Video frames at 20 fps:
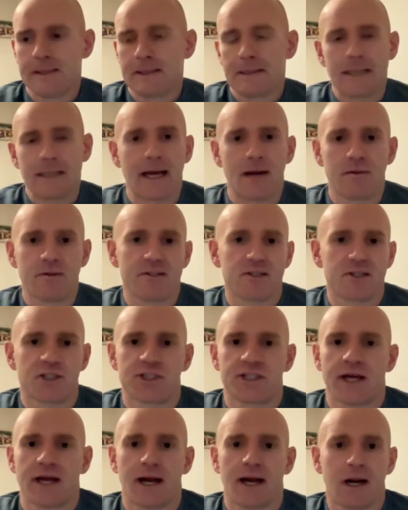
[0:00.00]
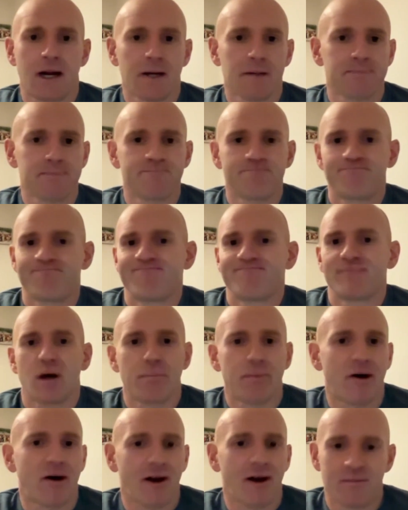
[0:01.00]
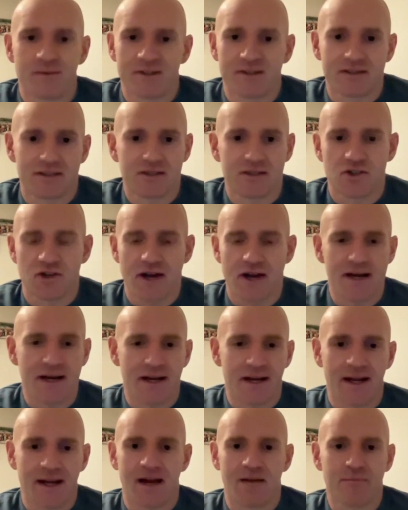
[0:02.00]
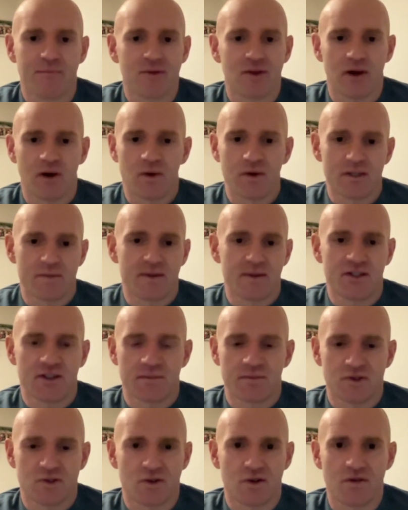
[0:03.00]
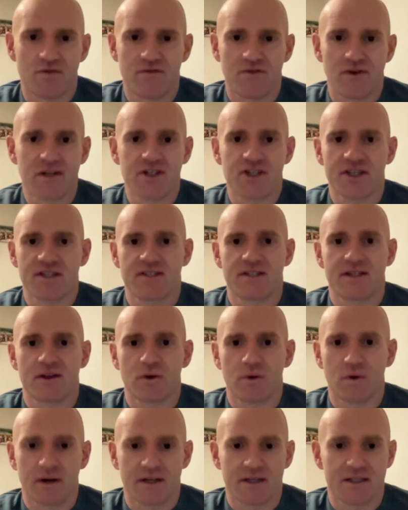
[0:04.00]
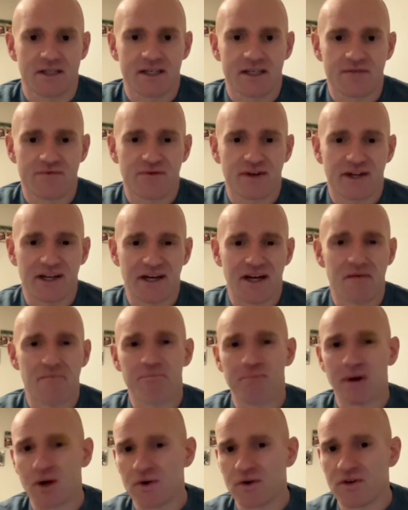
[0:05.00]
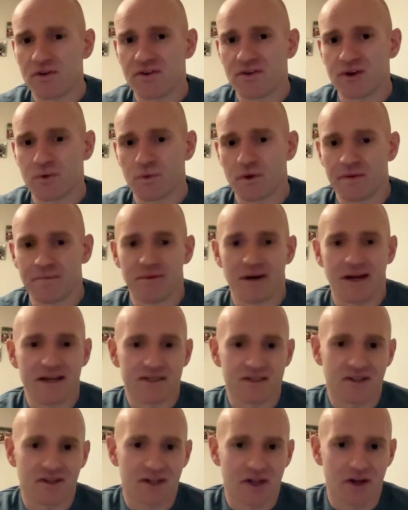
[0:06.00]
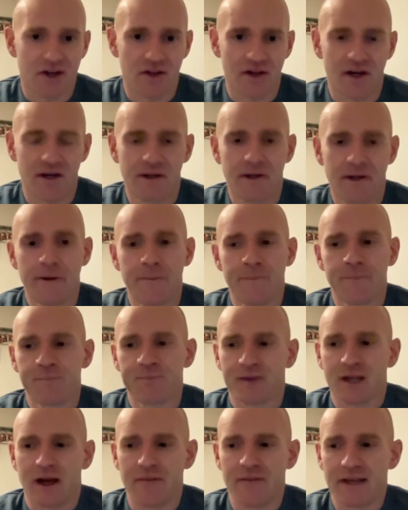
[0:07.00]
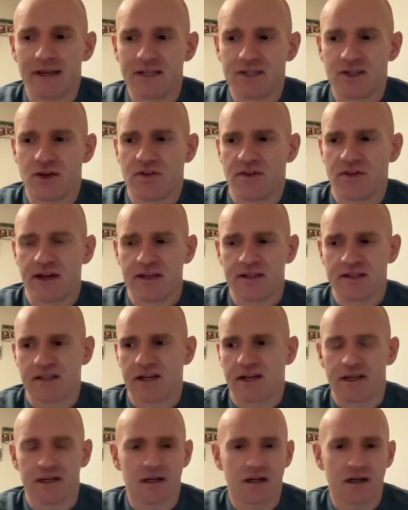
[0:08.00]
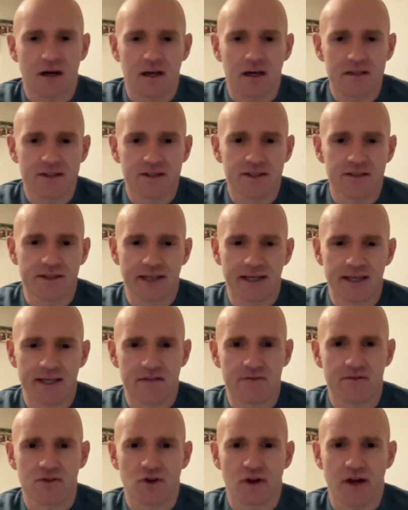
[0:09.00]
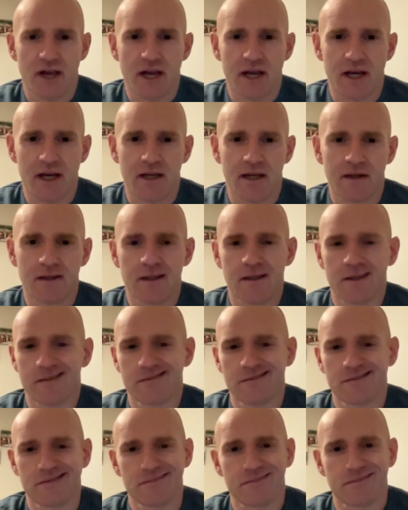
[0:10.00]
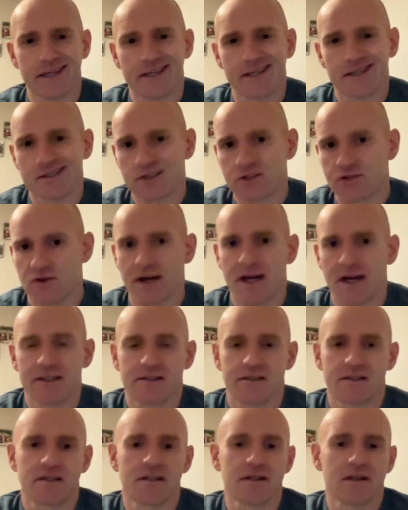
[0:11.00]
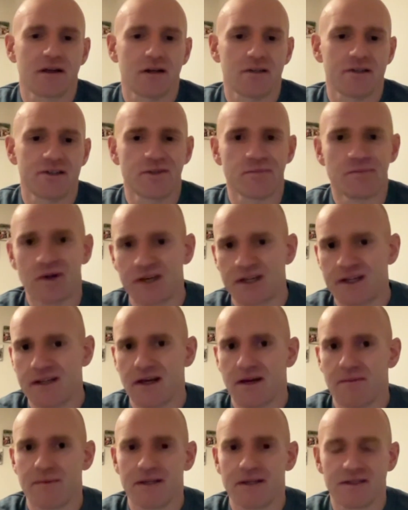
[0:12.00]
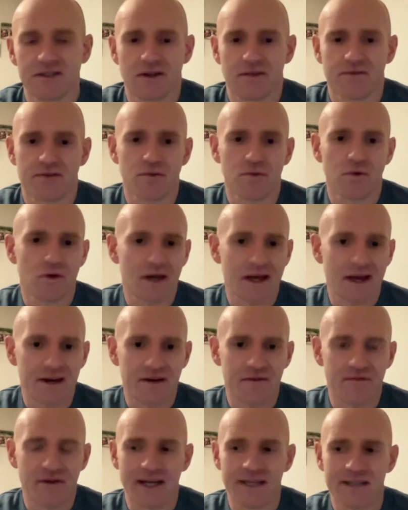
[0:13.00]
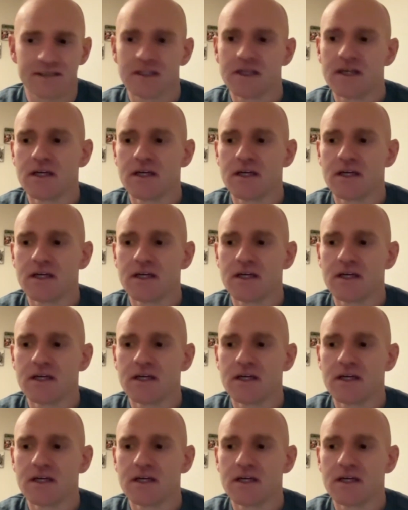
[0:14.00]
able to share apartments on training camp. There'll always be some sort of logistic organization for getting a boat to one place or the other. And these are things that can cost you days of training, can make you stressed, can cost you money. That means you have to rule out an event.